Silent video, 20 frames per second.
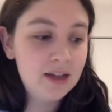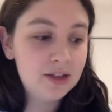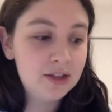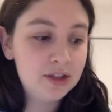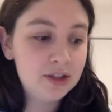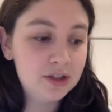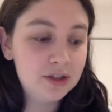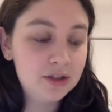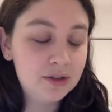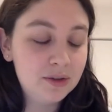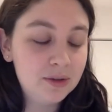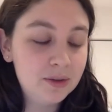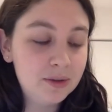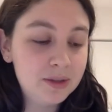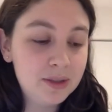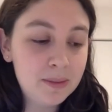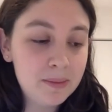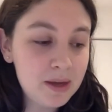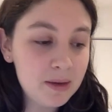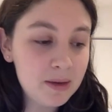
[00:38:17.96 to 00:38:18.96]

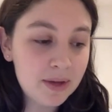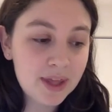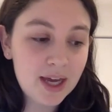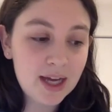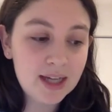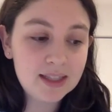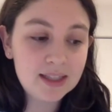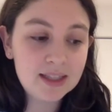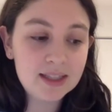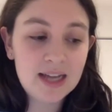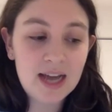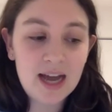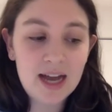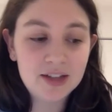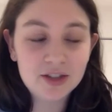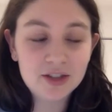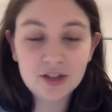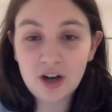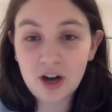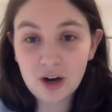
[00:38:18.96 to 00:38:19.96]
to meet with us and to
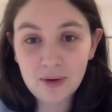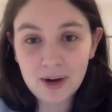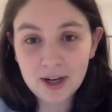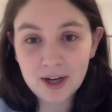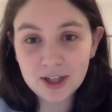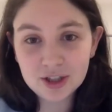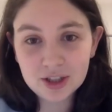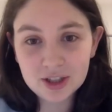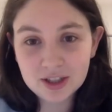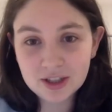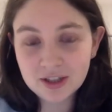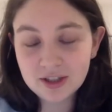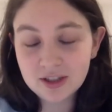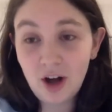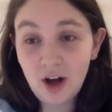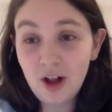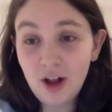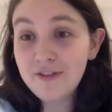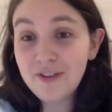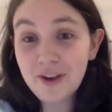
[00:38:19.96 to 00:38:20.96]
answer our questions,
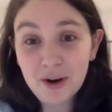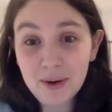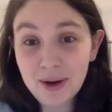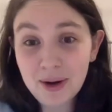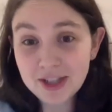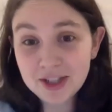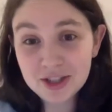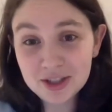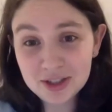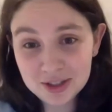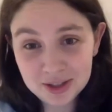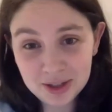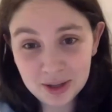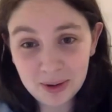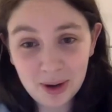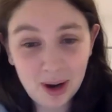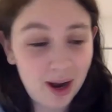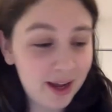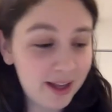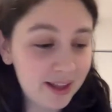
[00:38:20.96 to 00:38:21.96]
all of our questions so
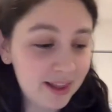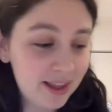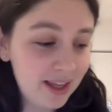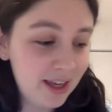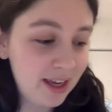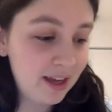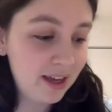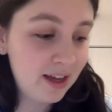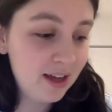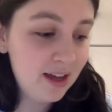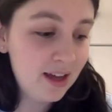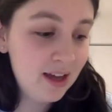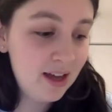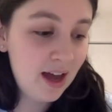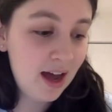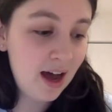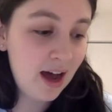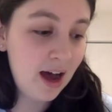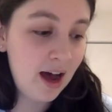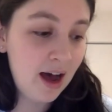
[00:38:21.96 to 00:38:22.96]
kindly.
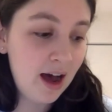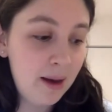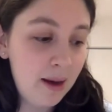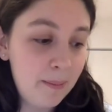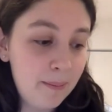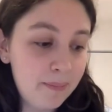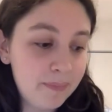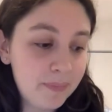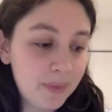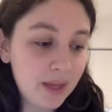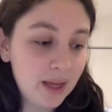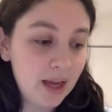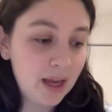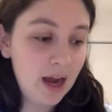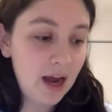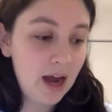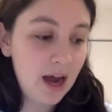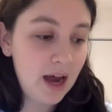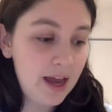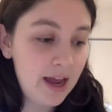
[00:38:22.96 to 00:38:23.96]

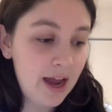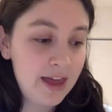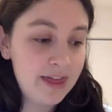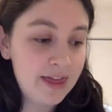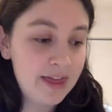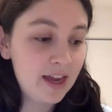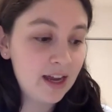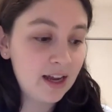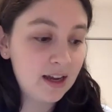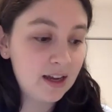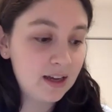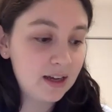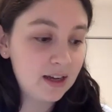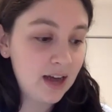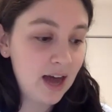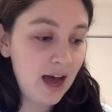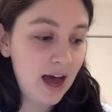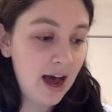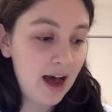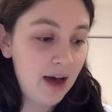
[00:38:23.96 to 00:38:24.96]
I think
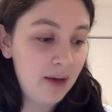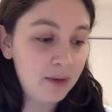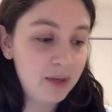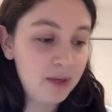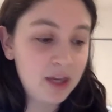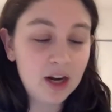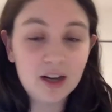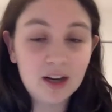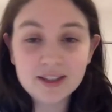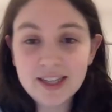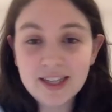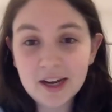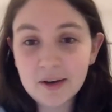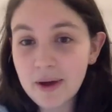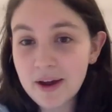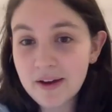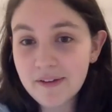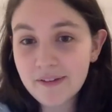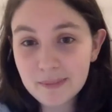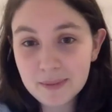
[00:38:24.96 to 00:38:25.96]
we can all take
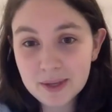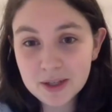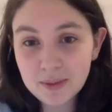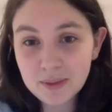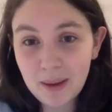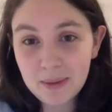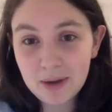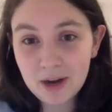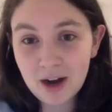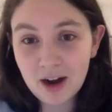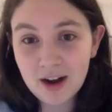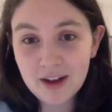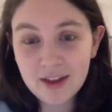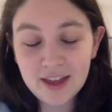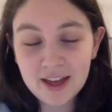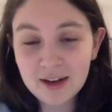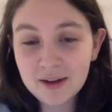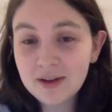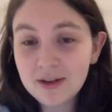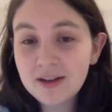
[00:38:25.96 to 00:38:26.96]
away from this webinar
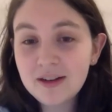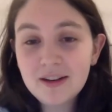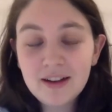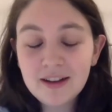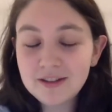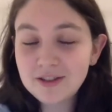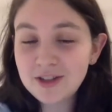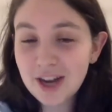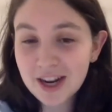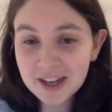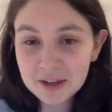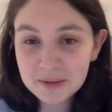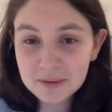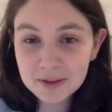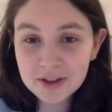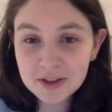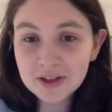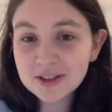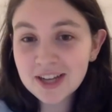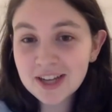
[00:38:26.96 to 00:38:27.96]
that check in
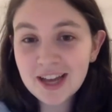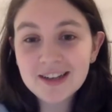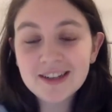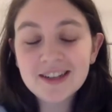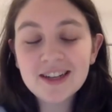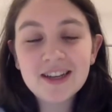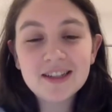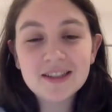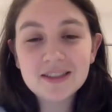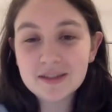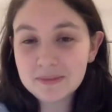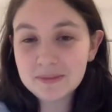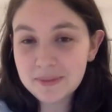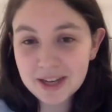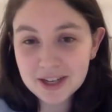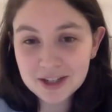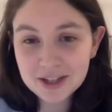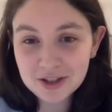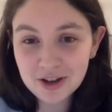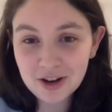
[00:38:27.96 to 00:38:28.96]
with your dentist,
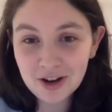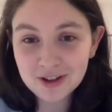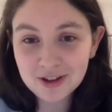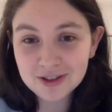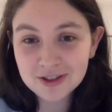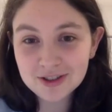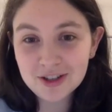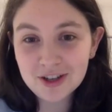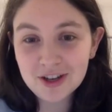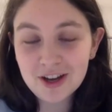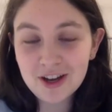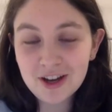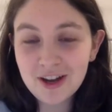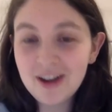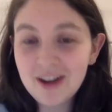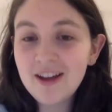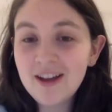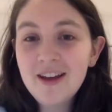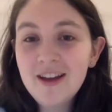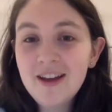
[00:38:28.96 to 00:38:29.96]
make sure all's good.